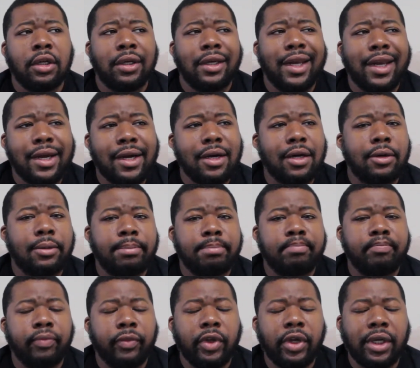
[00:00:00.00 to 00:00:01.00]
now,
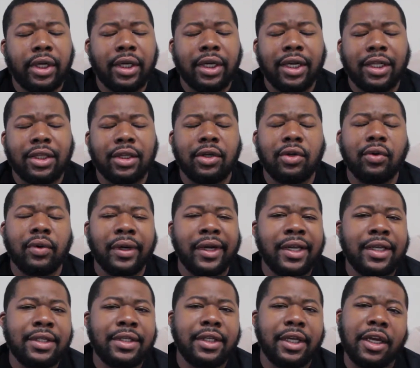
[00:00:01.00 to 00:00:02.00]
looking at the
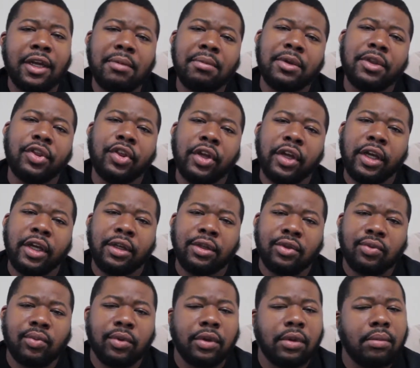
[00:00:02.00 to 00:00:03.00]
grand scheme of
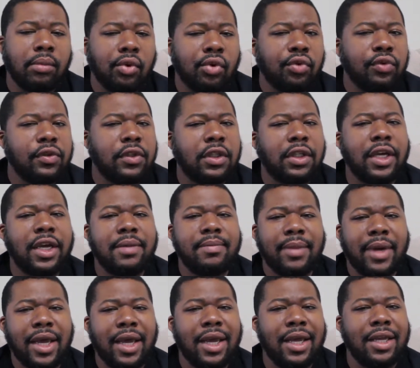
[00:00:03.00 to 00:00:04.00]
things, with the moves that they
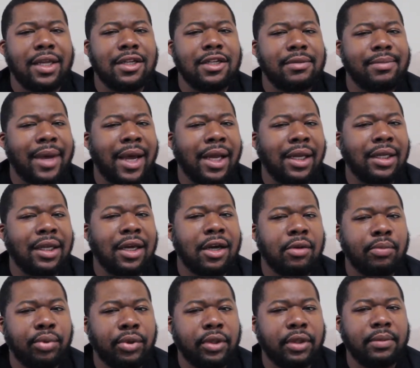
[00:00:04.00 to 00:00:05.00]
made,
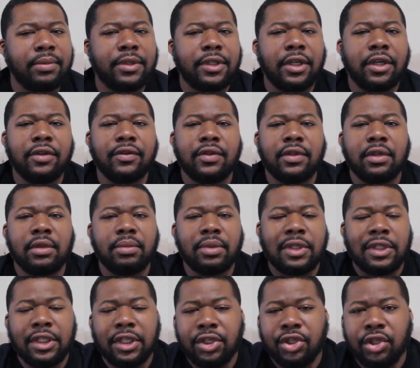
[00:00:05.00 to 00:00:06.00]
SmackDown put themselves in a
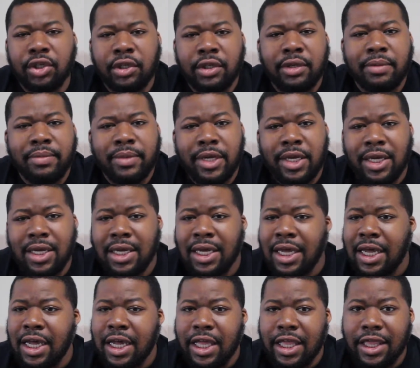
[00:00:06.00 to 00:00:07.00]
position to be
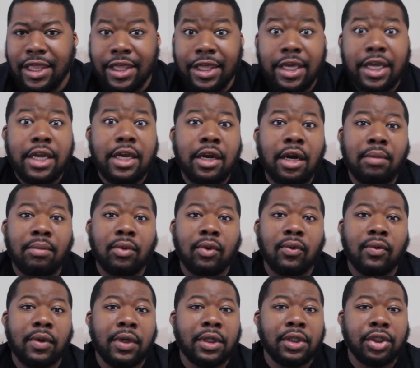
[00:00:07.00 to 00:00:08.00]
the
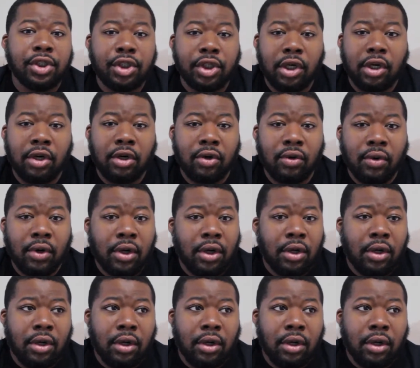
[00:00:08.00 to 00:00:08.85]
number one show